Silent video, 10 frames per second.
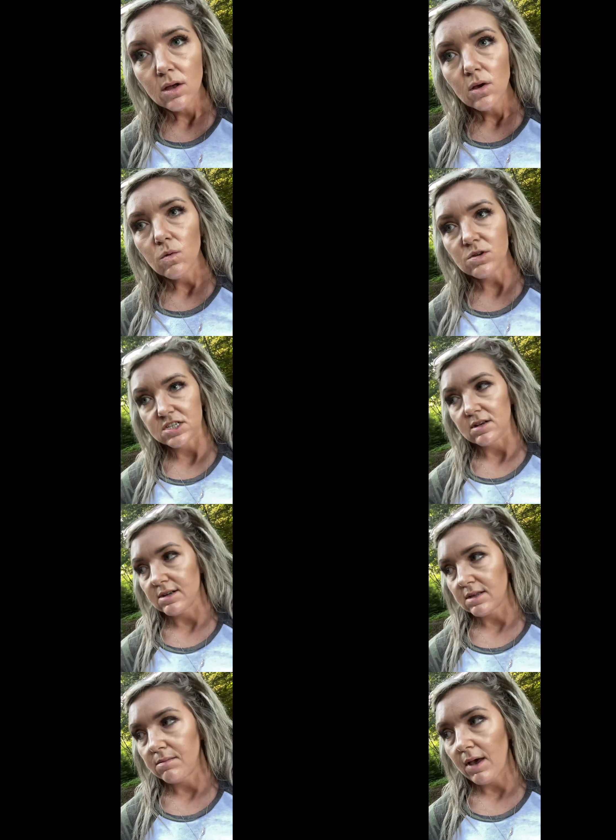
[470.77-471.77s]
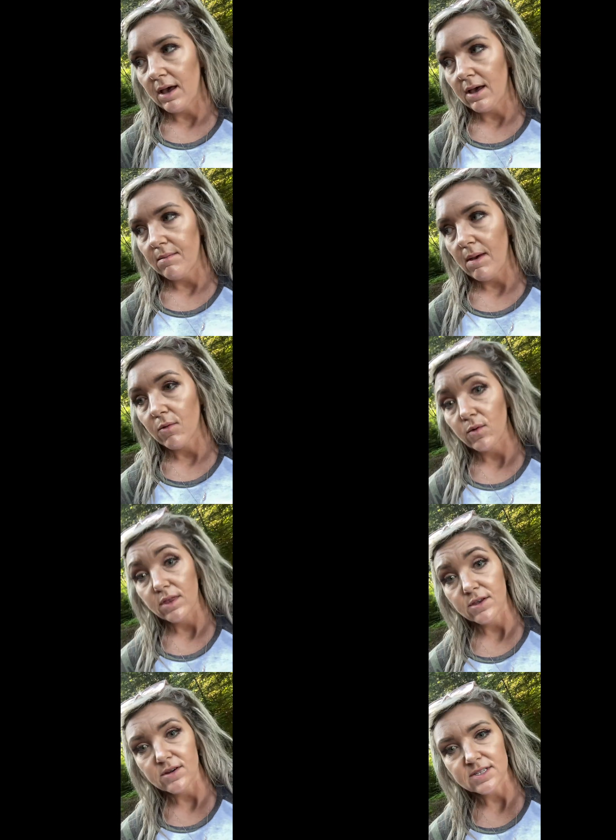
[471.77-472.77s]
which is awesome. I'm going
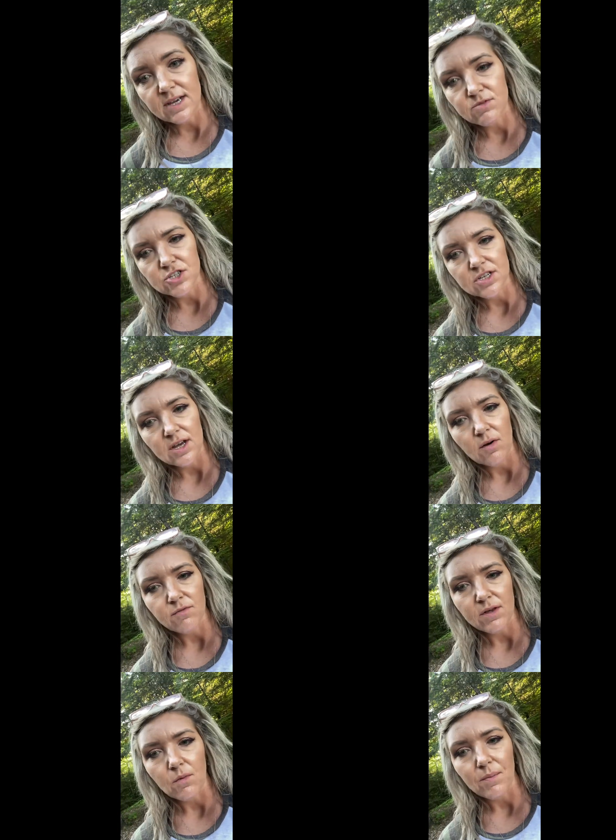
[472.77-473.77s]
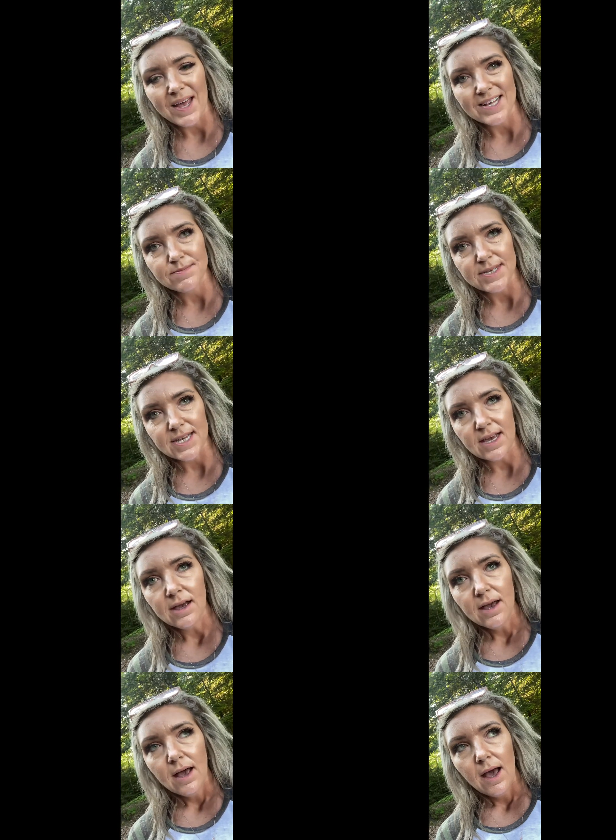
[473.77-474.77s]
Thursday, which is good. Hopefully it won't be as busy.
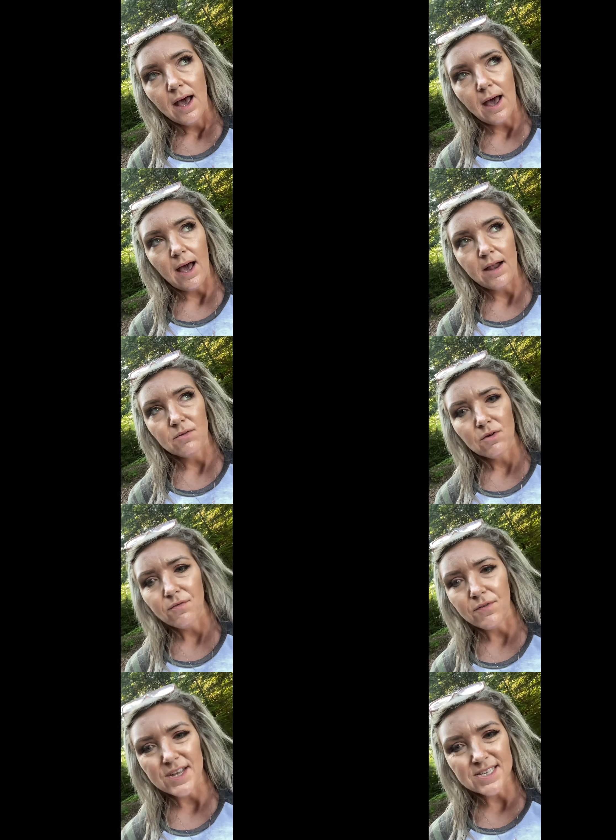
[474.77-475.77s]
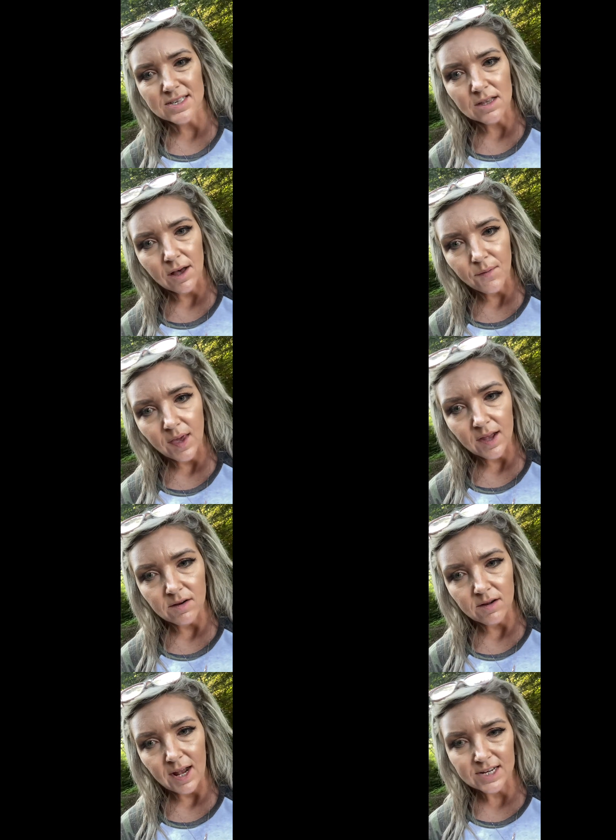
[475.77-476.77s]
I don't know if this is a long weekend
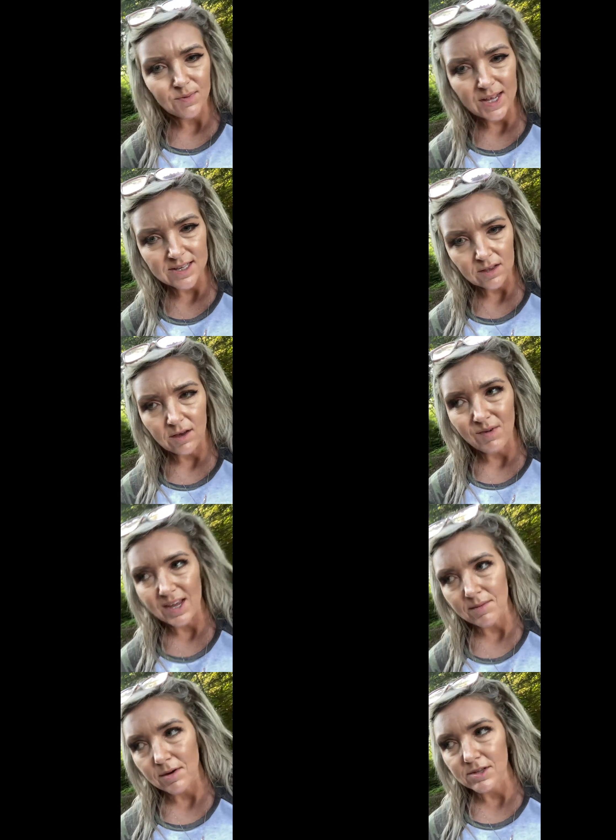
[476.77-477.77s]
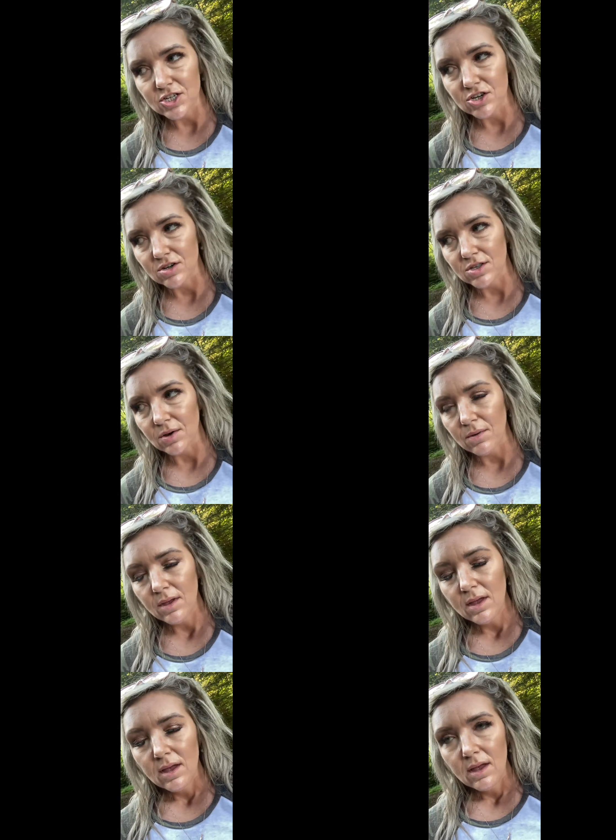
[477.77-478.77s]
or next weekend's a long weekend. I'm not really sure. So
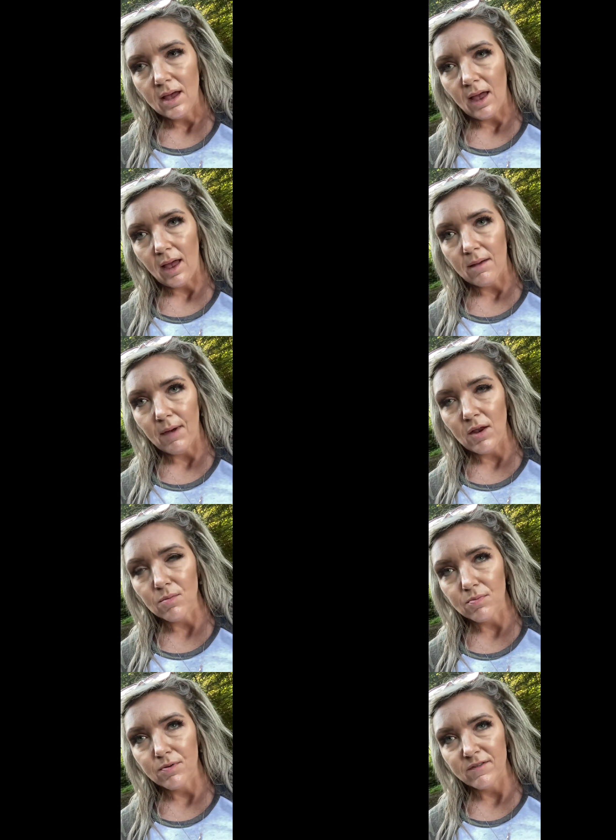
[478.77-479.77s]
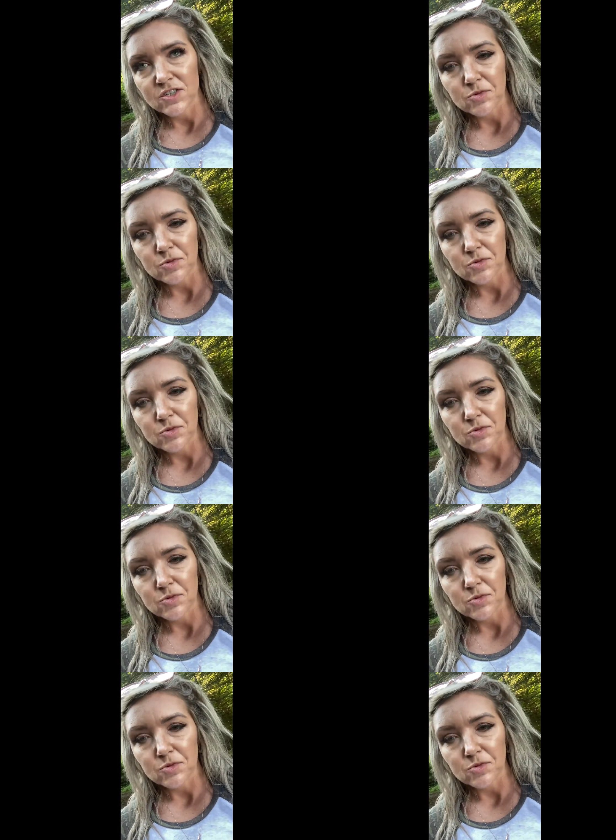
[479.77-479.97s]
I know Provincial